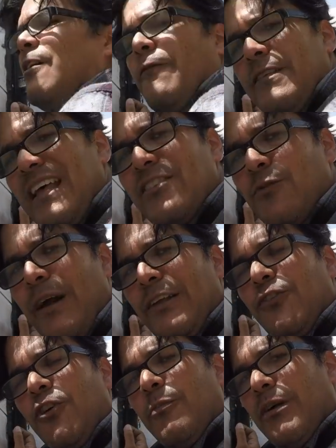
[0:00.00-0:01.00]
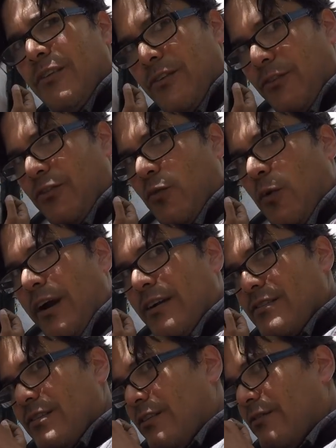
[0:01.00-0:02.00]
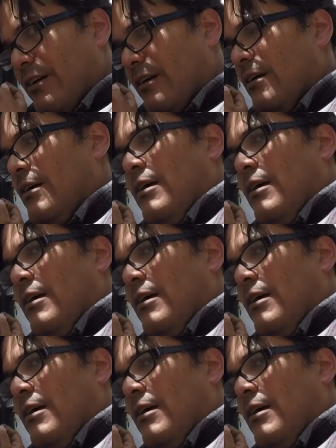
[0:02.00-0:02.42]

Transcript: if that's the right term, but it's a square instead of a